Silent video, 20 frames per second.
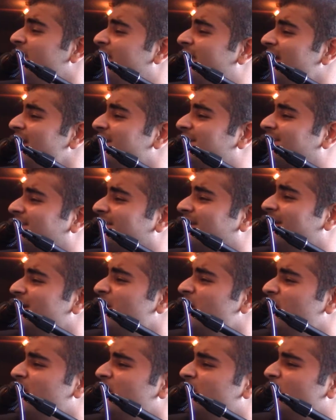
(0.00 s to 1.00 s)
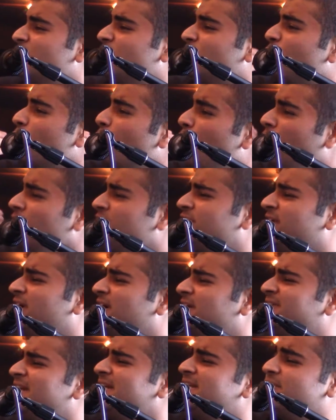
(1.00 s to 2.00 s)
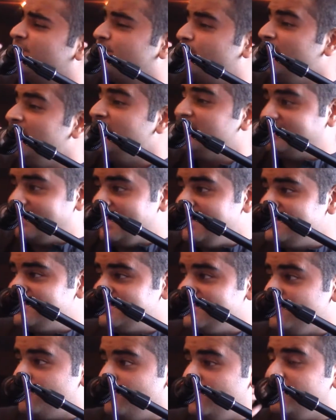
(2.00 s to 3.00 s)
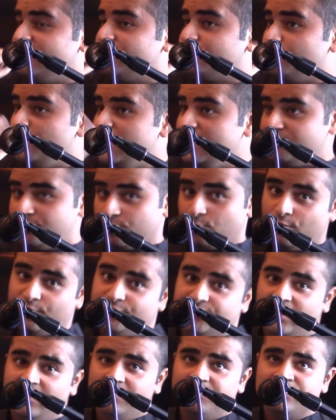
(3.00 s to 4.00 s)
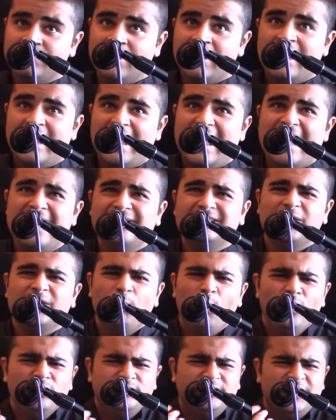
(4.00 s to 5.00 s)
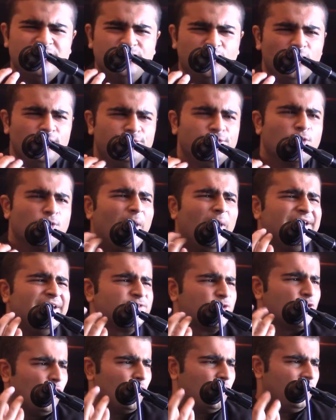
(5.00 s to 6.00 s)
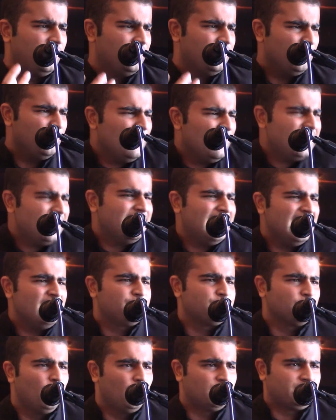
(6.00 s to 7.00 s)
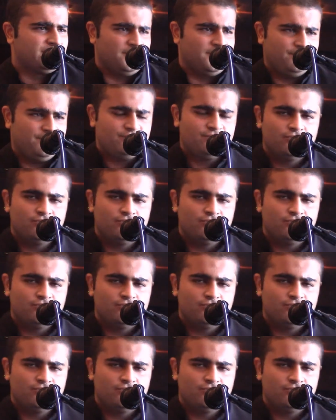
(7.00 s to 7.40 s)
get water that is very tasty, very sweet water. And the water is also quite cold. Very nice water.